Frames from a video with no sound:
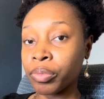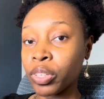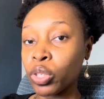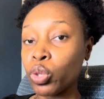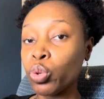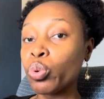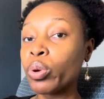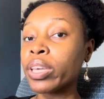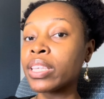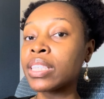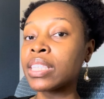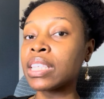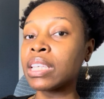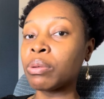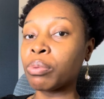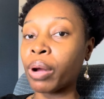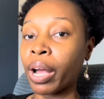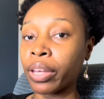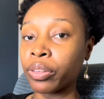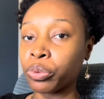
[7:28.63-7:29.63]
You can
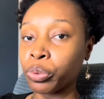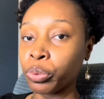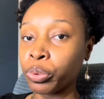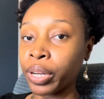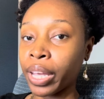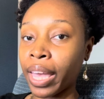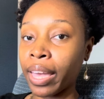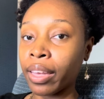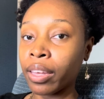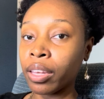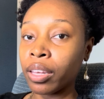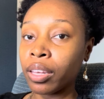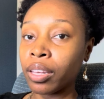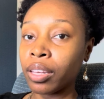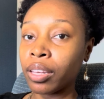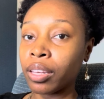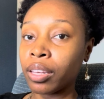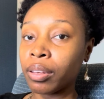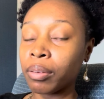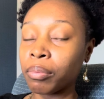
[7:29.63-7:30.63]
see right through that,
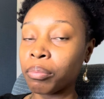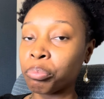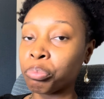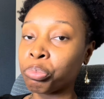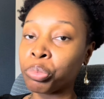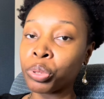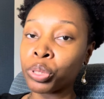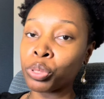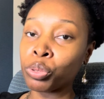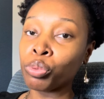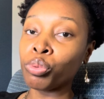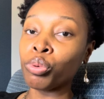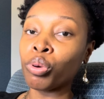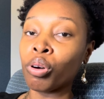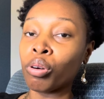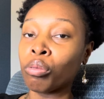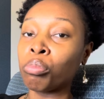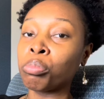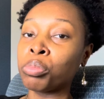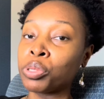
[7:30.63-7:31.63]
but you
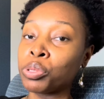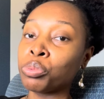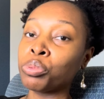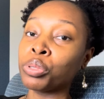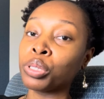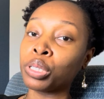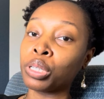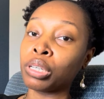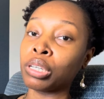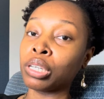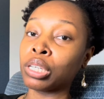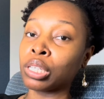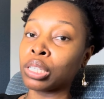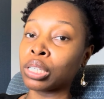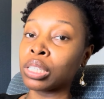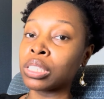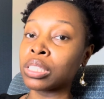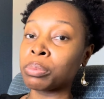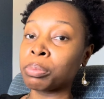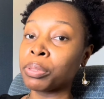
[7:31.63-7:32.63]
a
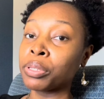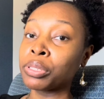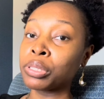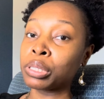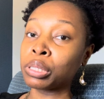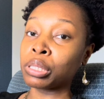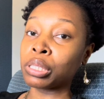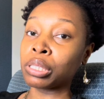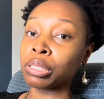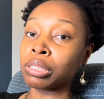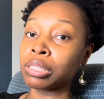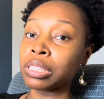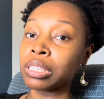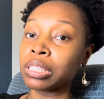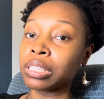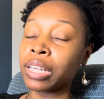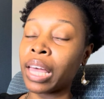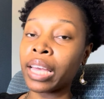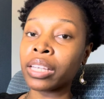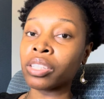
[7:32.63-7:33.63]
conspiracy
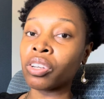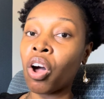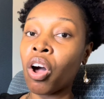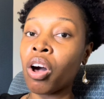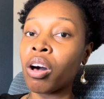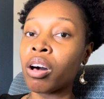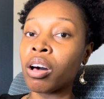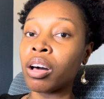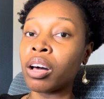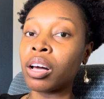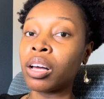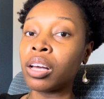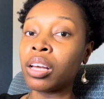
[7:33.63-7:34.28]
theorist. Like, nah.